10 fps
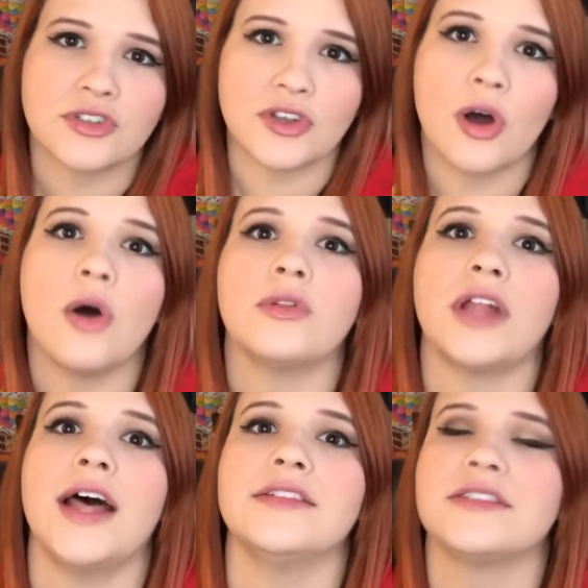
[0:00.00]
so
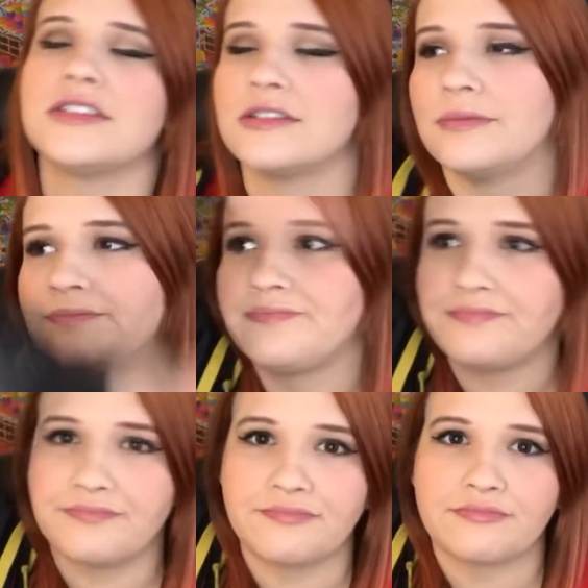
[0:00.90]
let's
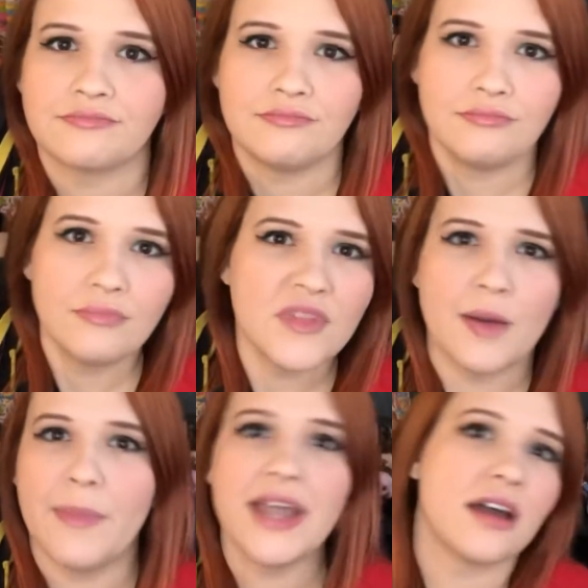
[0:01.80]

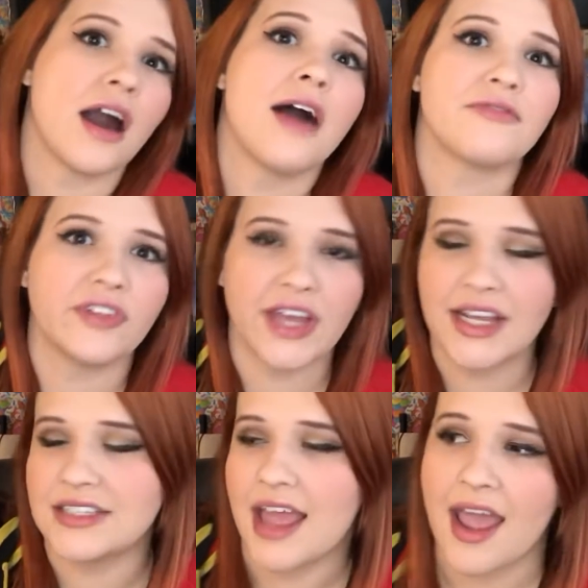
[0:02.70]
make a
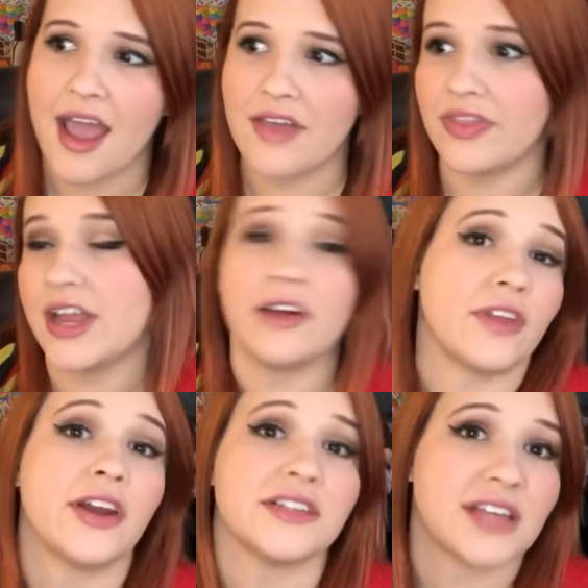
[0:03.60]
conflict, and there
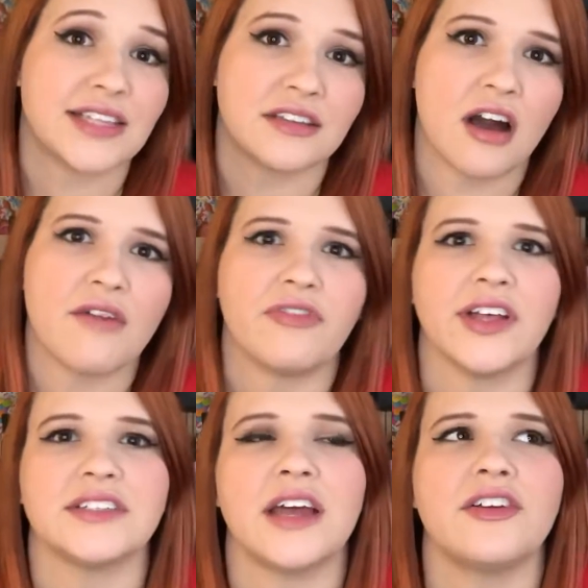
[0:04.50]
it is, that's the
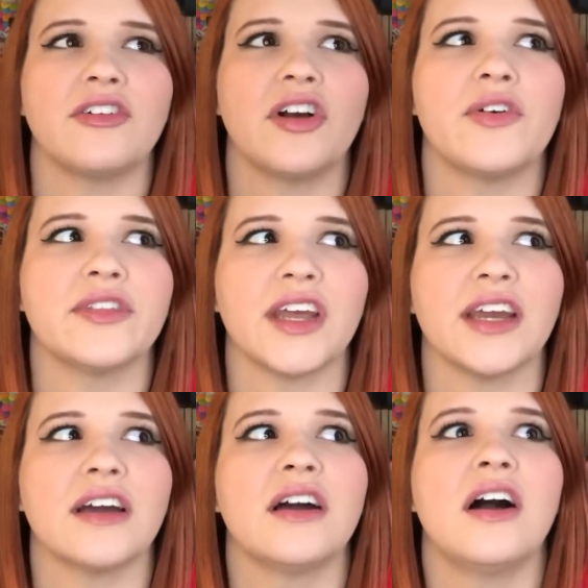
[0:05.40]
conflict, and you're going
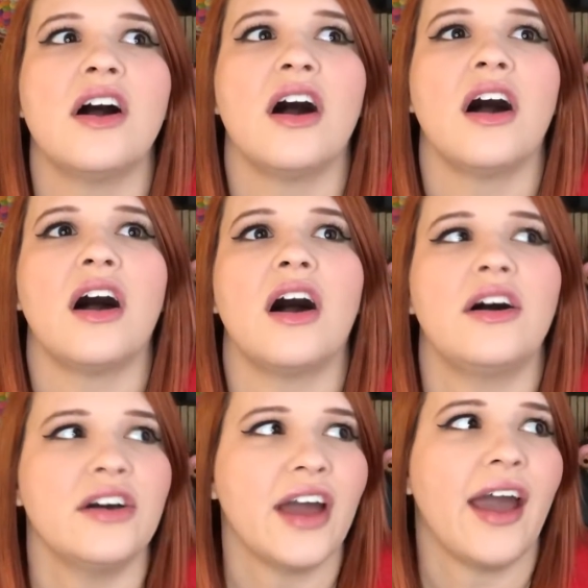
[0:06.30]
like,
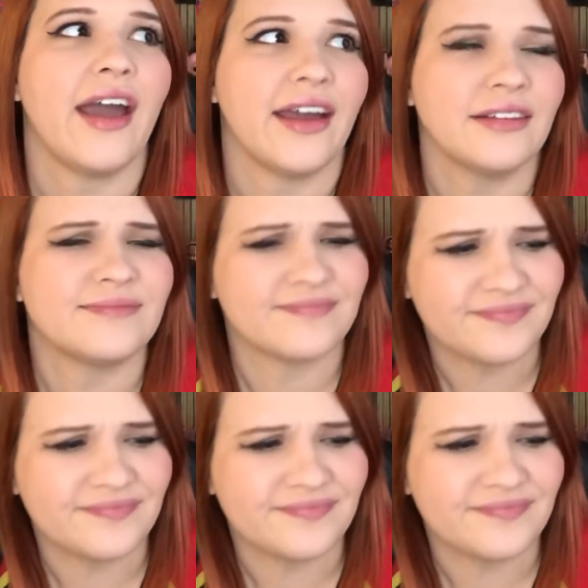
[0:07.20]
okay,